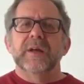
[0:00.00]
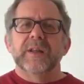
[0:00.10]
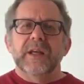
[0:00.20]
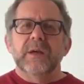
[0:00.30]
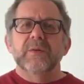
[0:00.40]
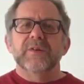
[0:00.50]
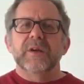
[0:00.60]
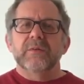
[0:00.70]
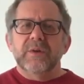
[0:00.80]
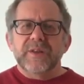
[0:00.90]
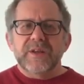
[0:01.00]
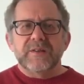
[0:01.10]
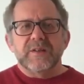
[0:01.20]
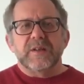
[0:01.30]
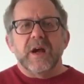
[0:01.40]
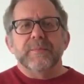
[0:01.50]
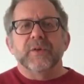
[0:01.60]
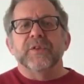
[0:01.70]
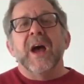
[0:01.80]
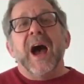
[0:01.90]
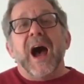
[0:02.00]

that he was in with his disciples.